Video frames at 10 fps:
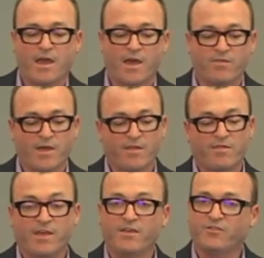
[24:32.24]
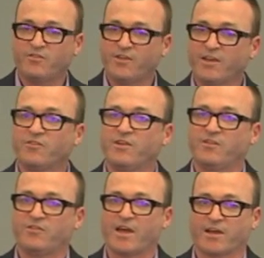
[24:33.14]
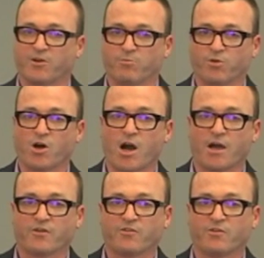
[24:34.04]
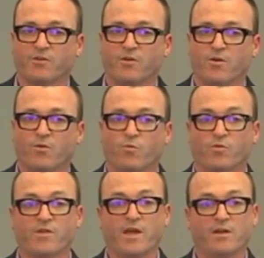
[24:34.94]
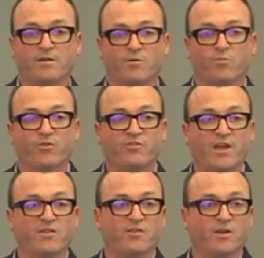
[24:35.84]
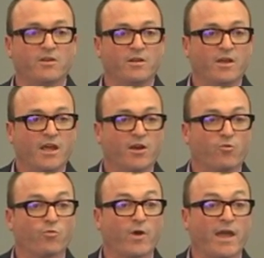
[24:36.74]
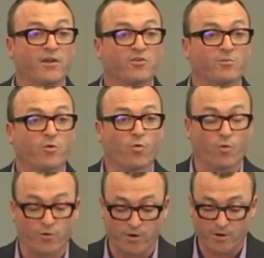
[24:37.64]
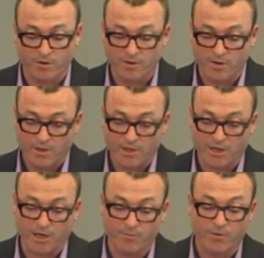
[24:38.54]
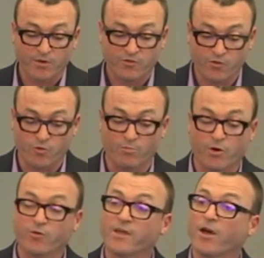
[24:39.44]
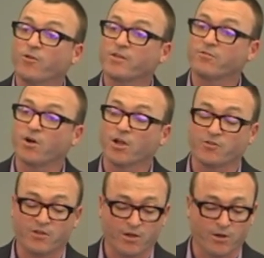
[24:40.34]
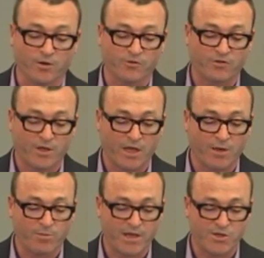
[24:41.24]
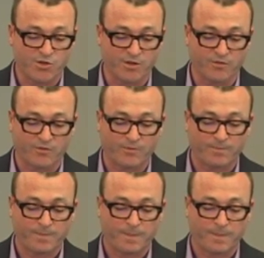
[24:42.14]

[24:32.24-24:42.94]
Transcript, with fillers: And then these sixty-second blocks were then presented in a random order um, to both healthy volunteers and patients.